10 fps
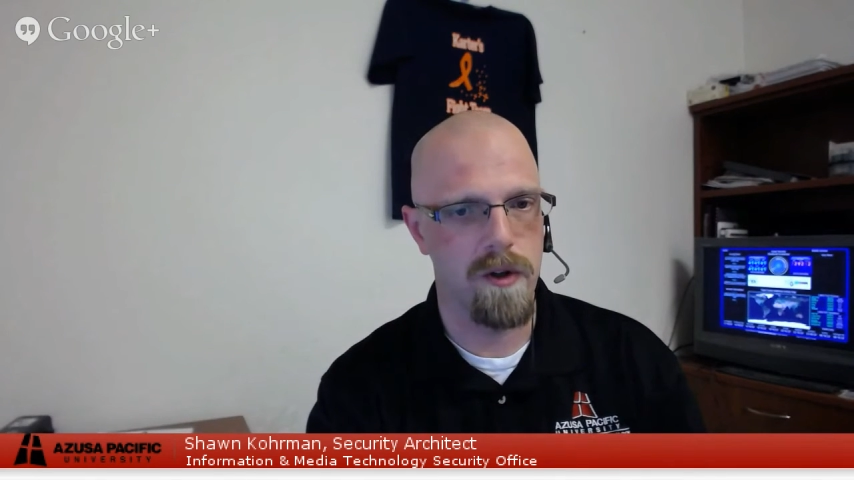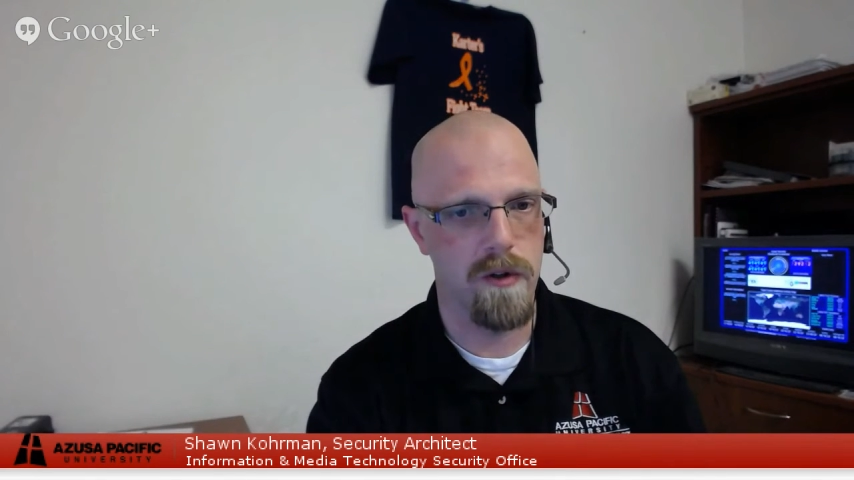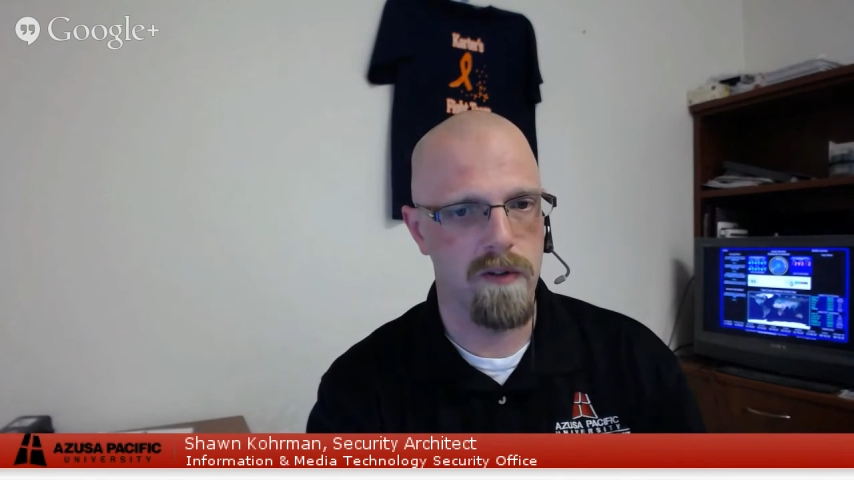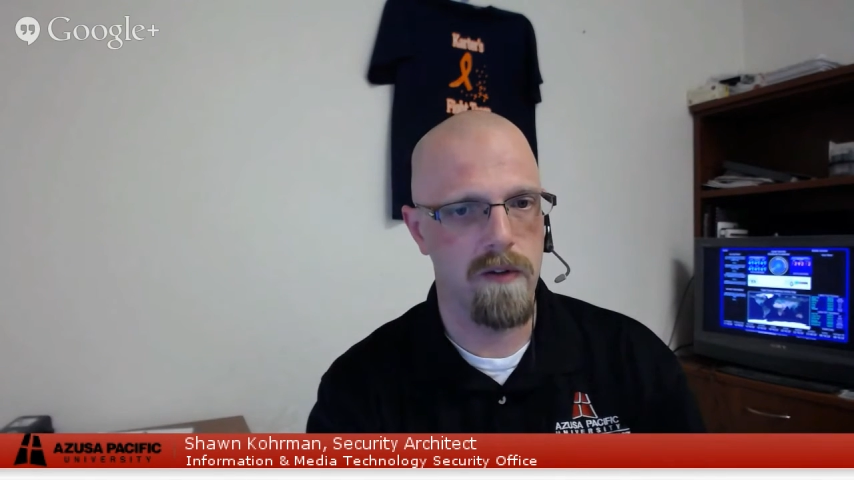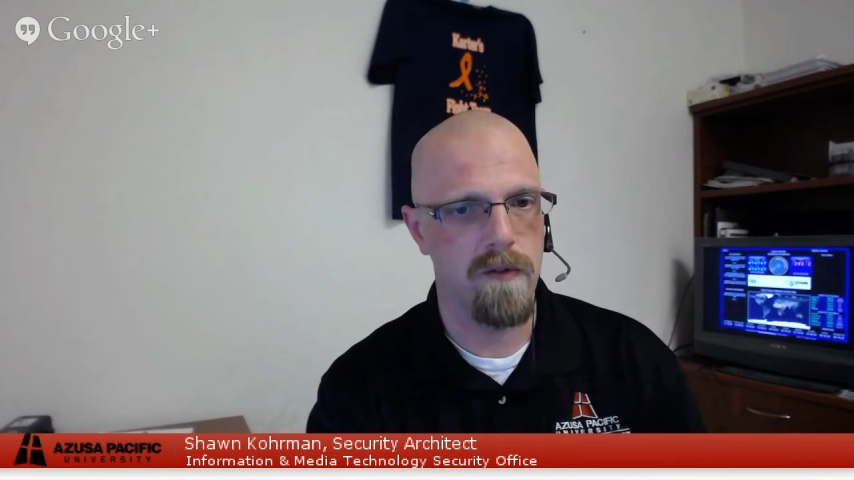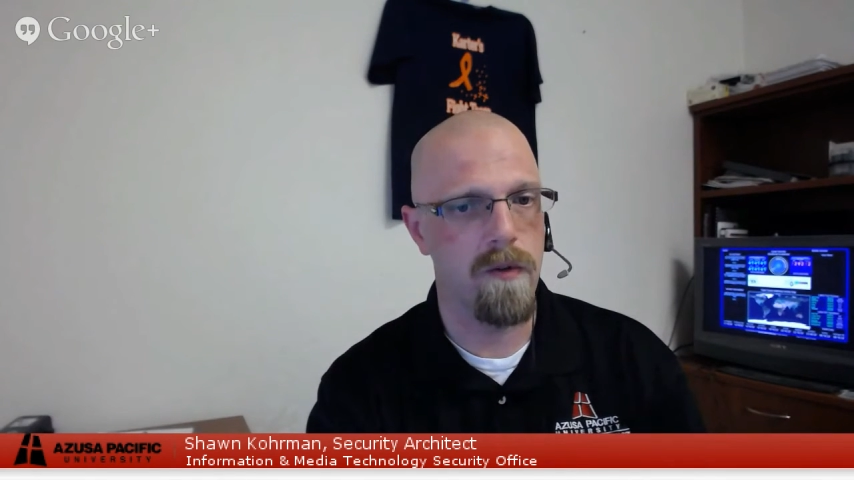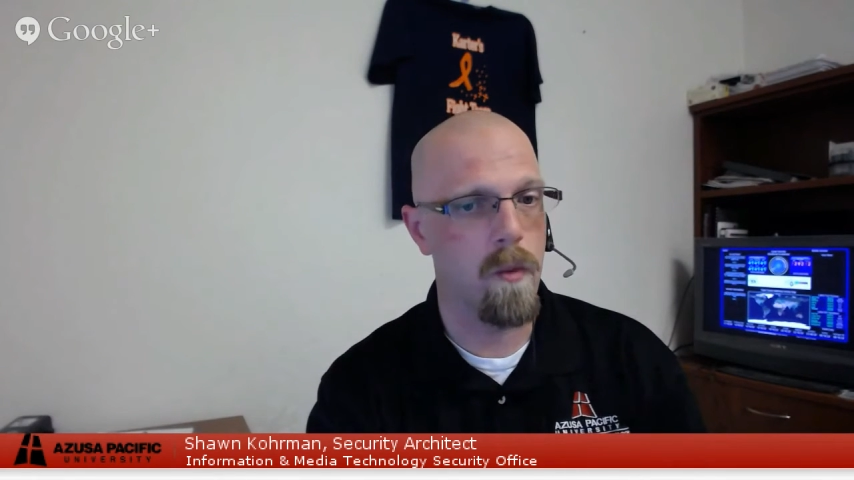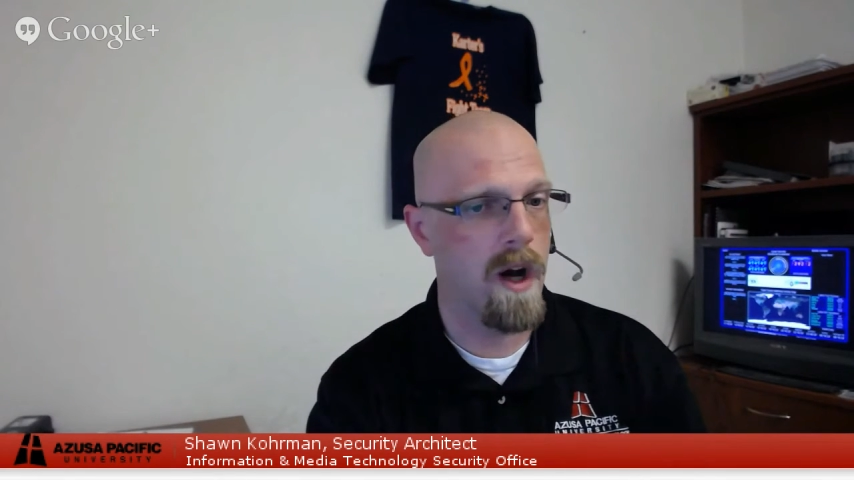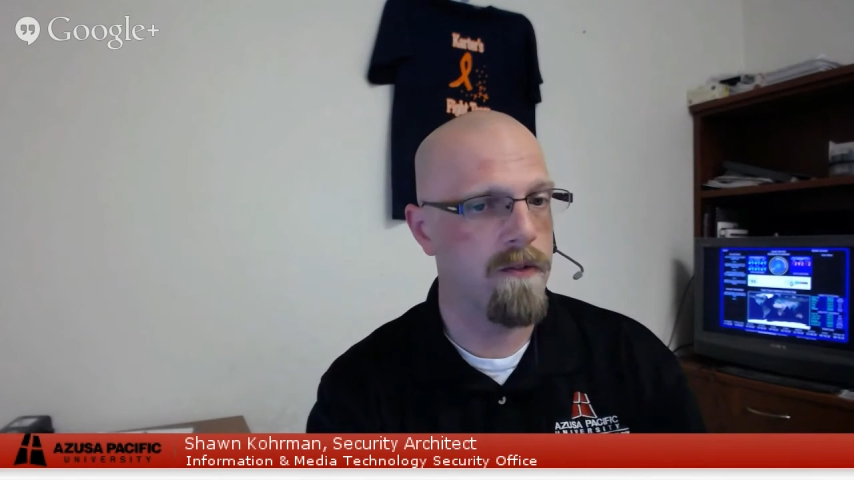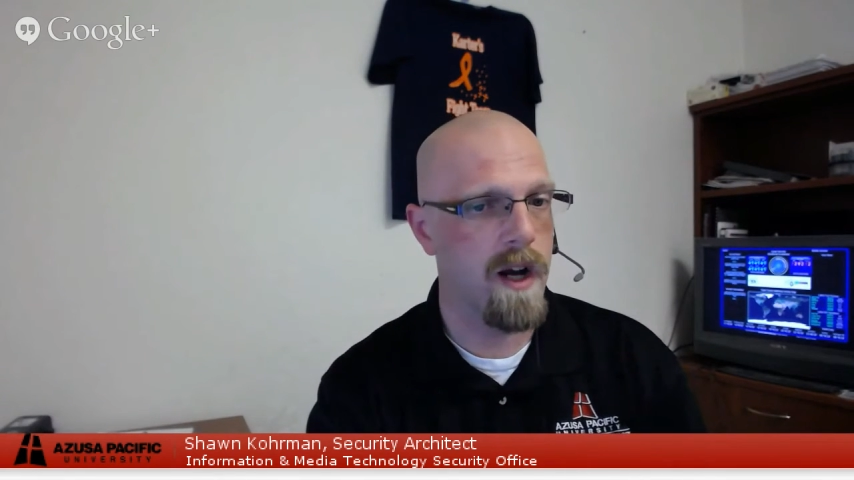using free
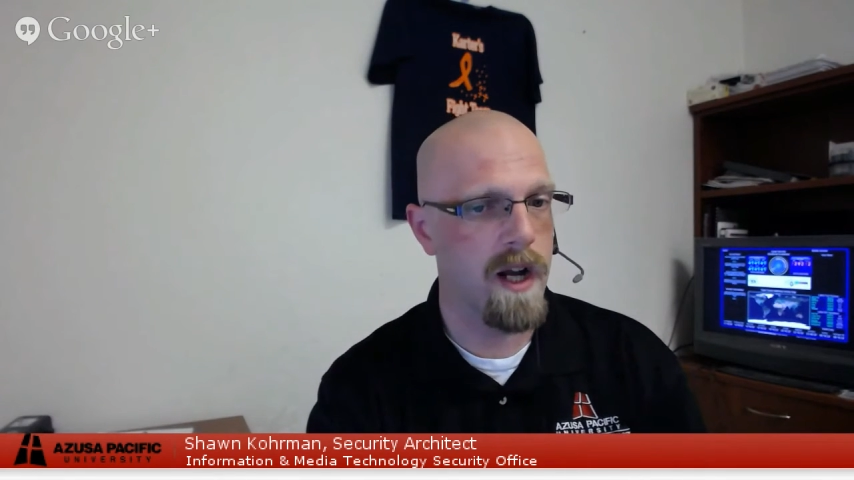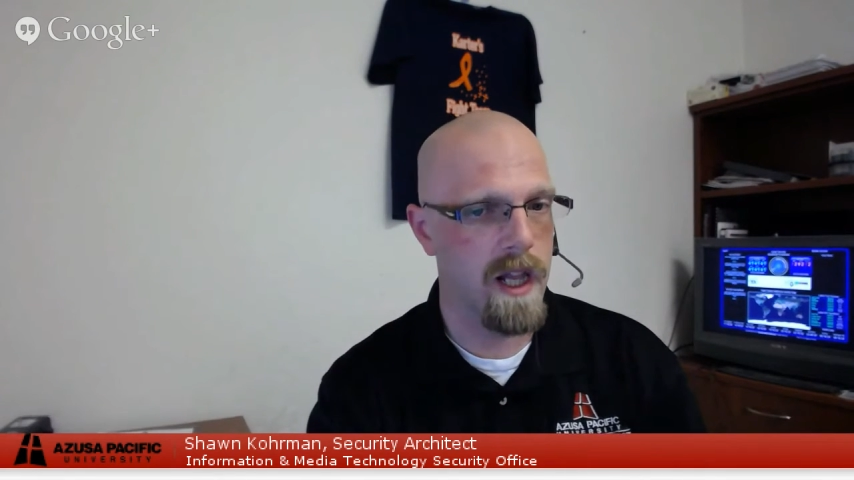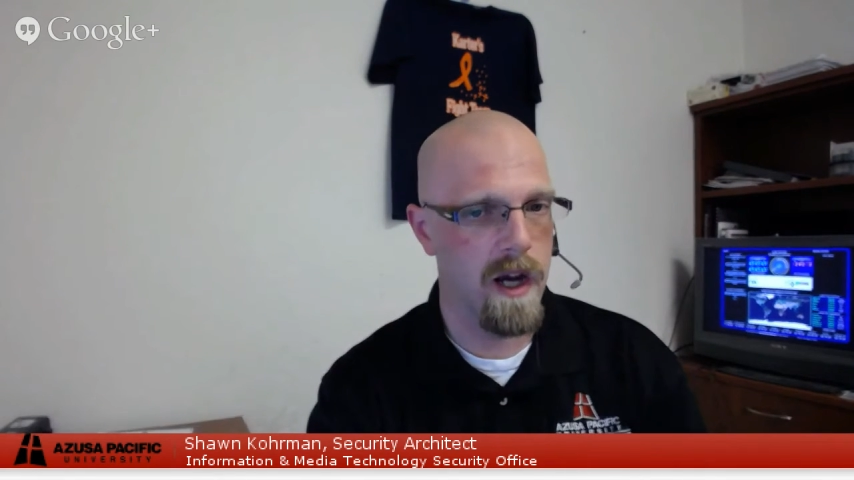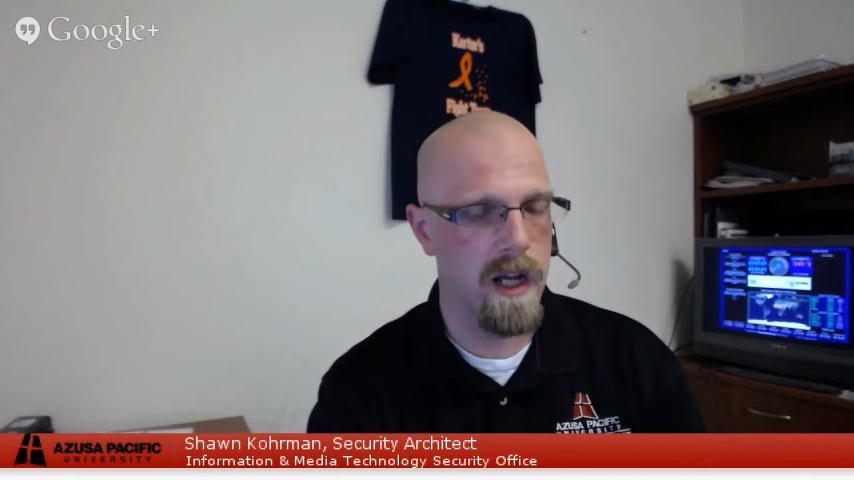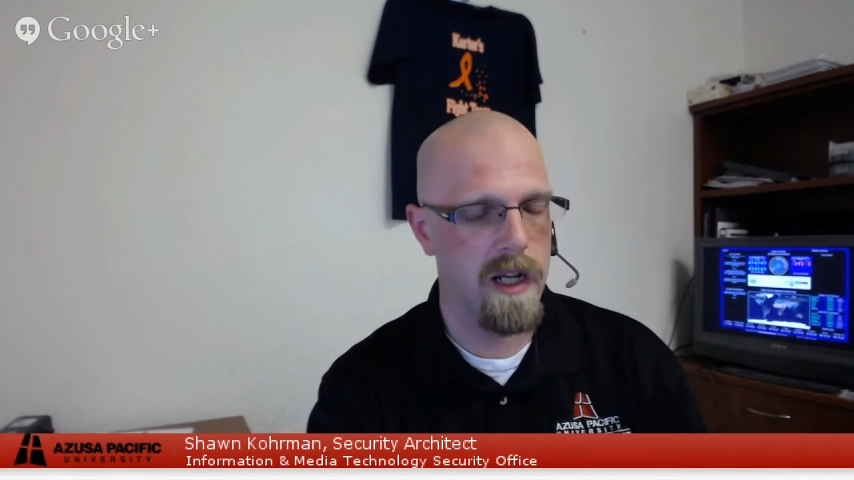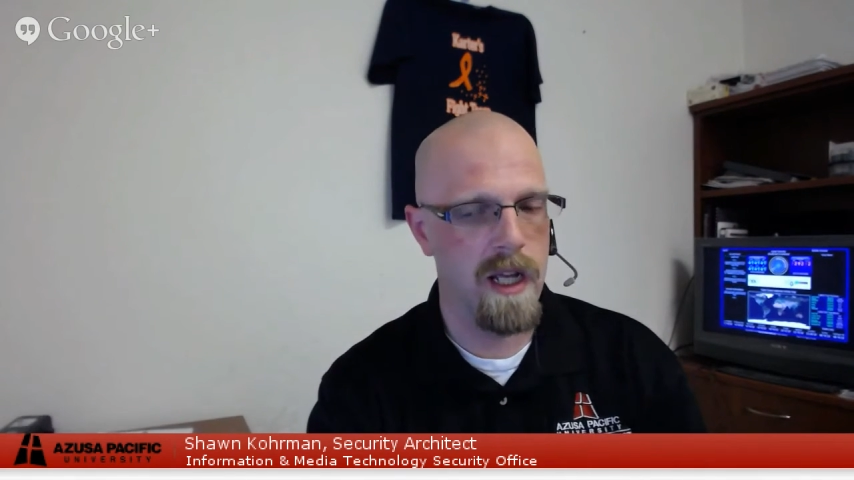Wi-Fi a lot,